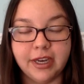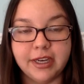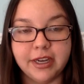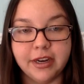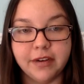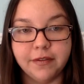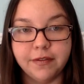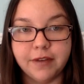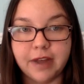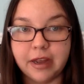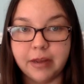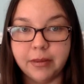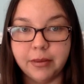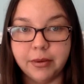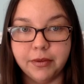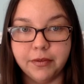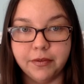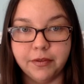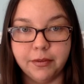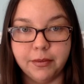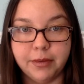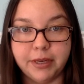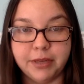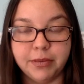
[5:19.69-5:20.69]

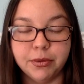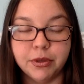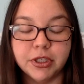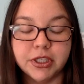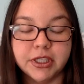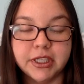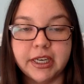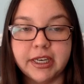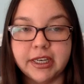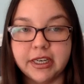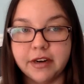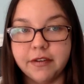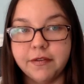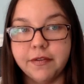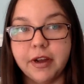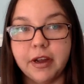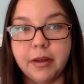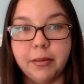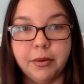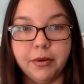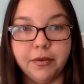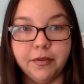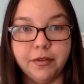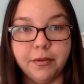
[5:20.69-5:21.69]
identifiable
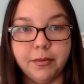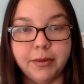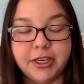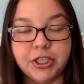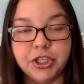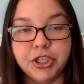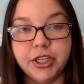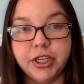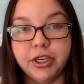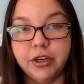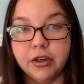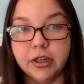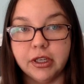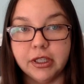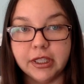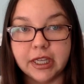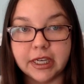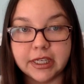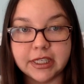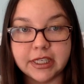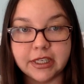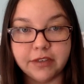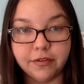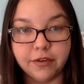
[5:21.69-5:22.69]
information that you're
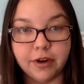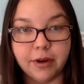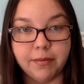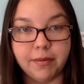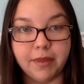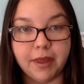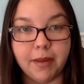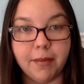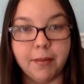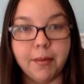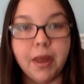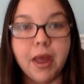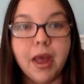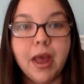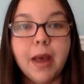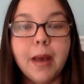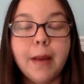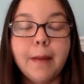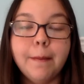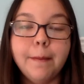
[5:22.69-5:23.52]
collecting from them,